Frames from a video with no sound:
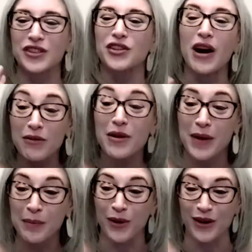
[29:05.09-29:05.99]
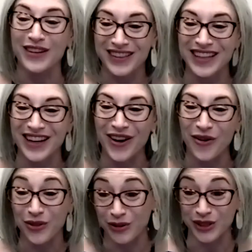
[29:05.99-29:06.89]
So I remembered, you
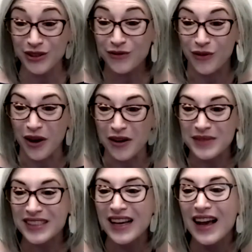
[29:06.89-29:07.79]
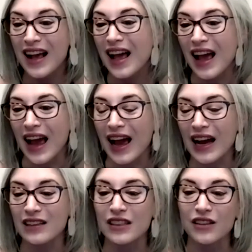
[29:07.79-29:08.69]
know, those uniforms.
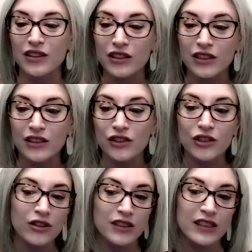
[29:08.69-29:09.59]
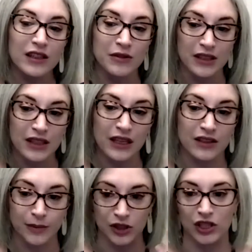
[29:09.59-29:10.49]
And the jersey that was in the
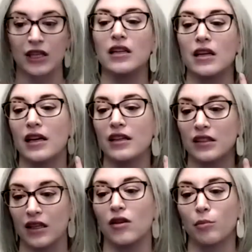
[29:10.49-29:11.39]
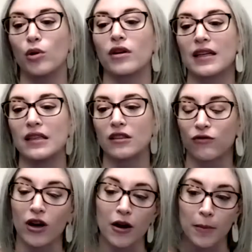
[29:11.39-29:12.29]
exhibition and is in the book is
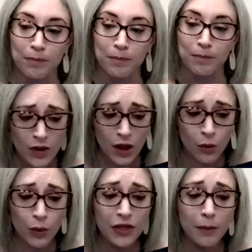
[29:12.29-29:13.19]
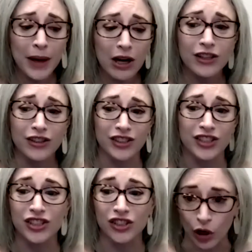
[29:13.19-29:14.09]
from when the Mariners
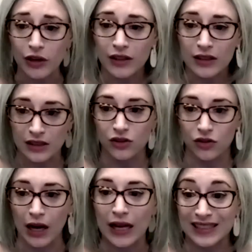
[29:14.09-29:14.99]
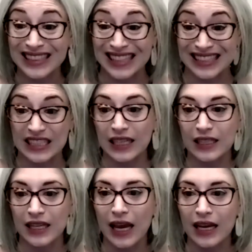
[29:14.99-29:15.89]
started this trend in
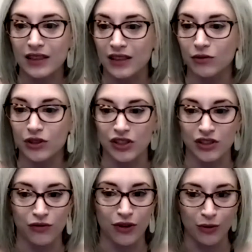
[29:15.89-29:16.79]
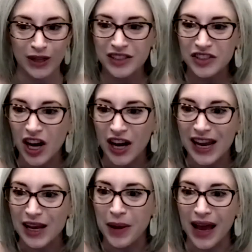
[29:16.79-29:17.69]
1998. And it was just for one
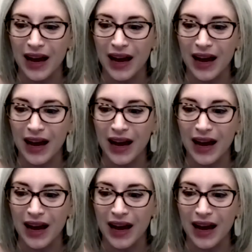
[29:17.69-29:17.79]
time.